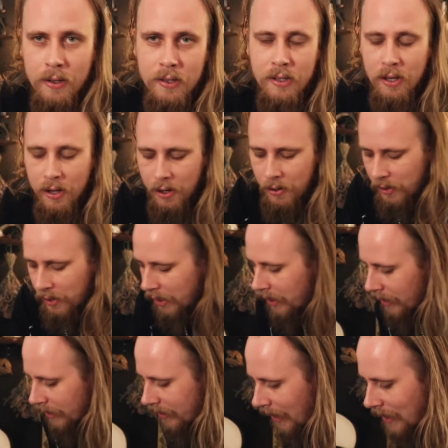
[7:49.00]
So
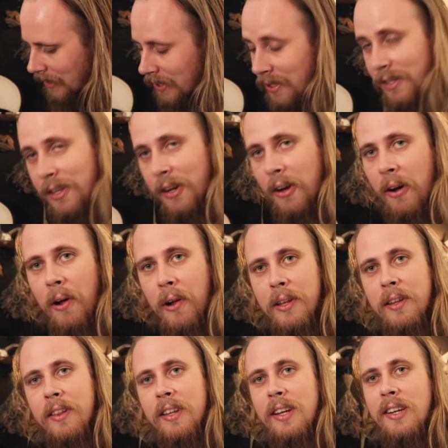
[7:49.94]
that's all
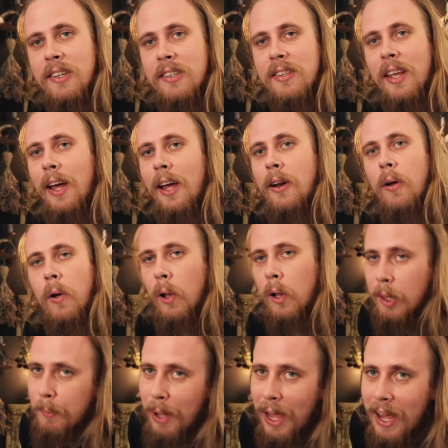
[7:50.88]
the things and all
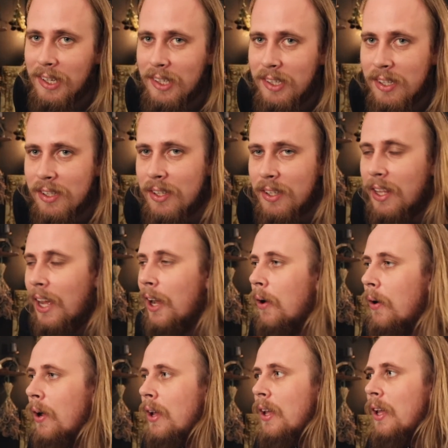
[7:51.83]
the bags.
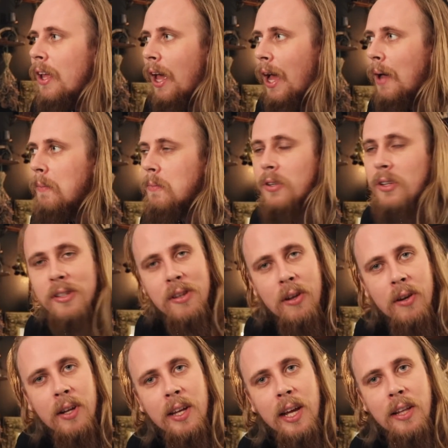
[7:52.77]
Now I'm just
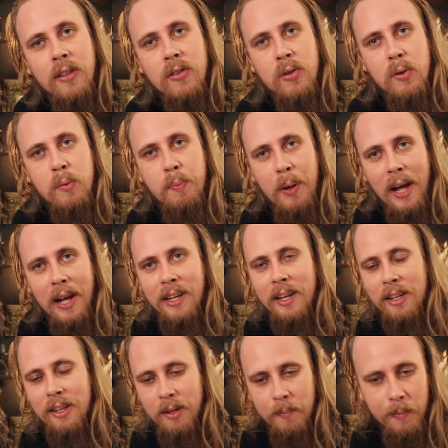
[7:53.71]
gonna get to
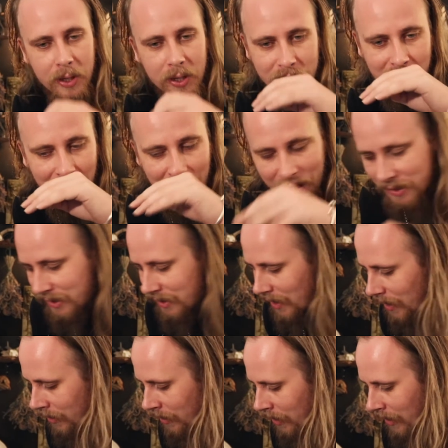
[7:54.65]
packing them because like I
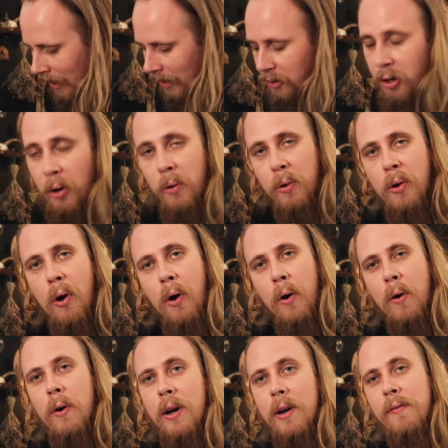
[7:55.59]
said, I don't
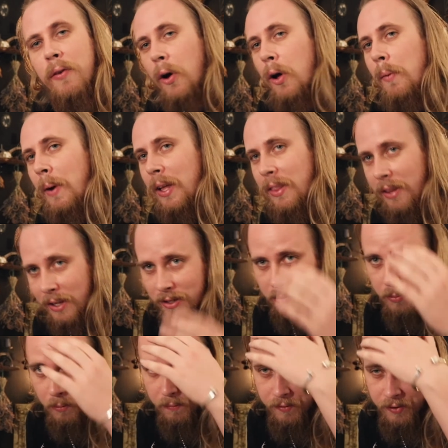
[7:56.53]
know if all my
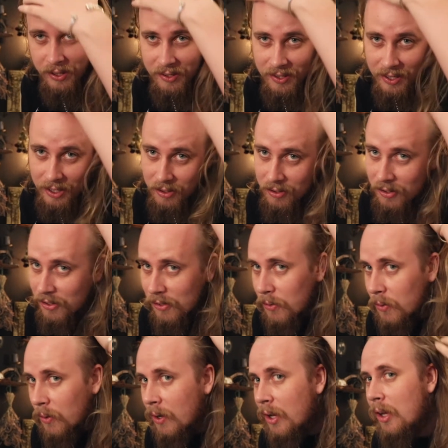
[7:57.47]
things will fit
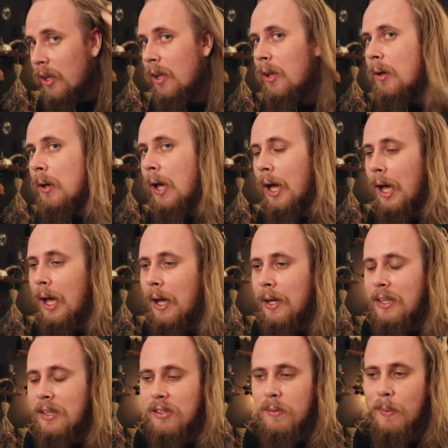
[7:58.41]
into, uh,
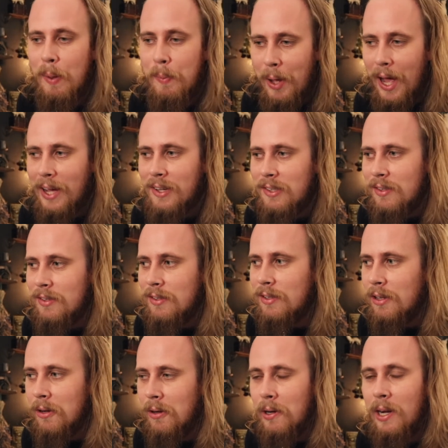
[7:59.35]
into my bags.
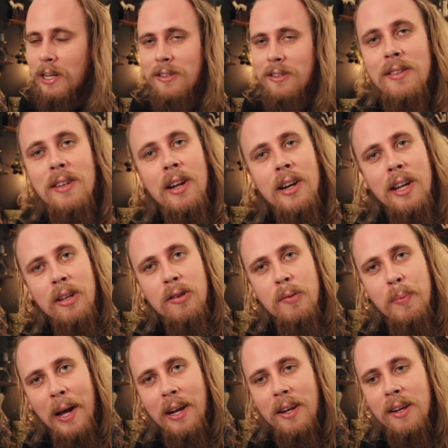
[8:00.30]
So I gotta get to
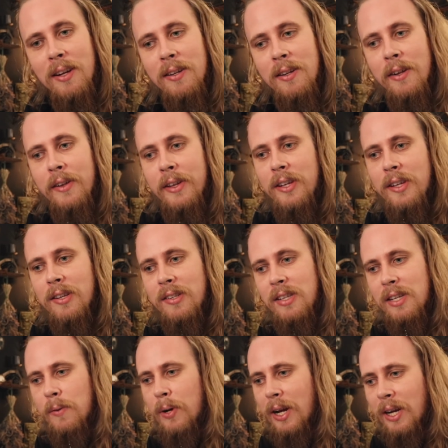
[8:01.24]
packing,
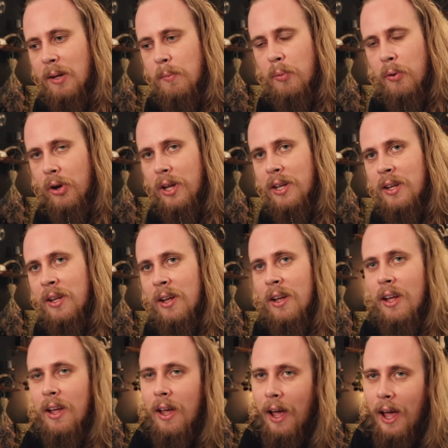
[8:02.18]
see what I can bring,
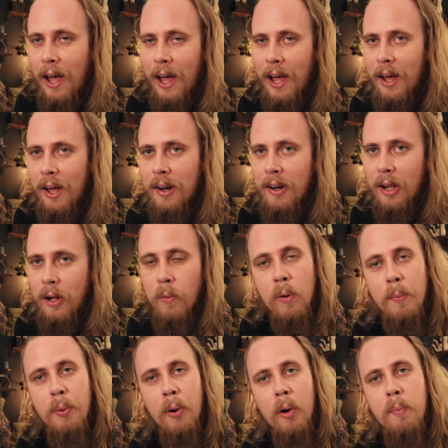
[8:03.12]
and I'll
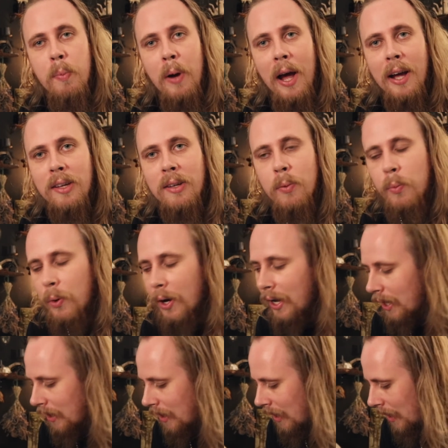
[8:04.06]
report back
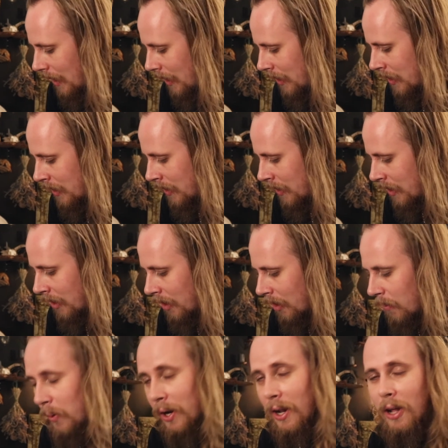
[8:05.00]
when uh,
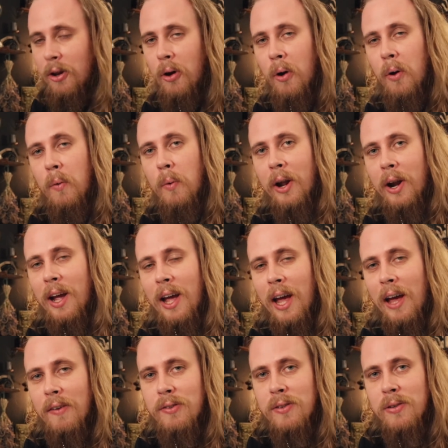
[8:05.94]
when I know what I
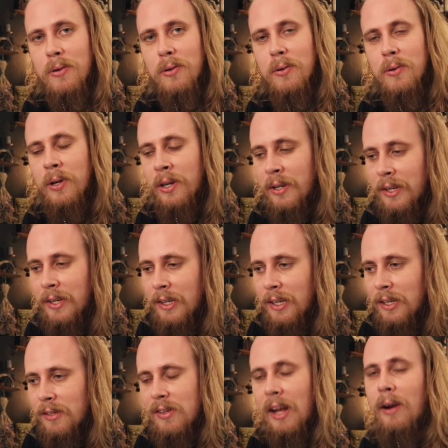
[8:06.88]
have to
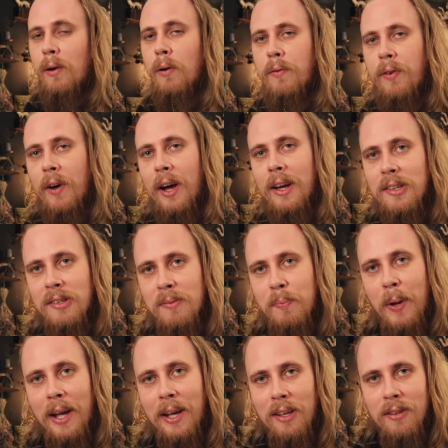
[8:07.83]
sacrifice
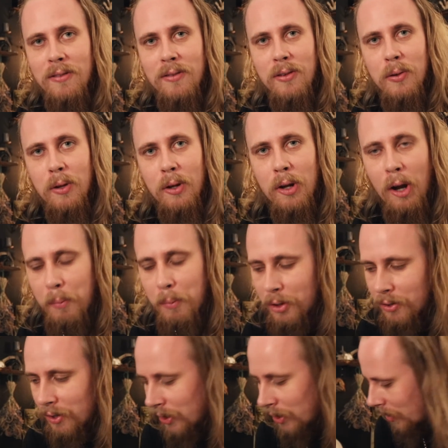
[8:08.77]
back into the
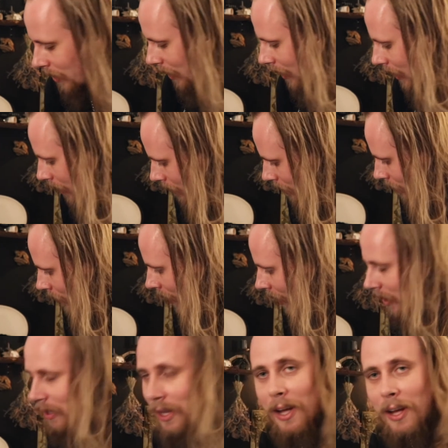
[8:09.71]
cupboard. Um,
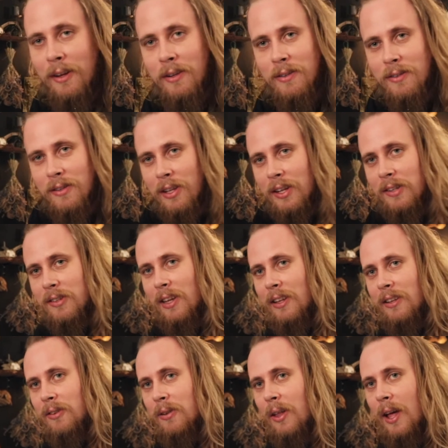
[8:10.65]
yeah, so let's
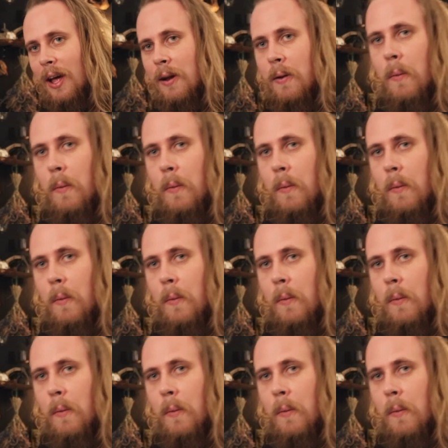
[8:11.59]
get to that.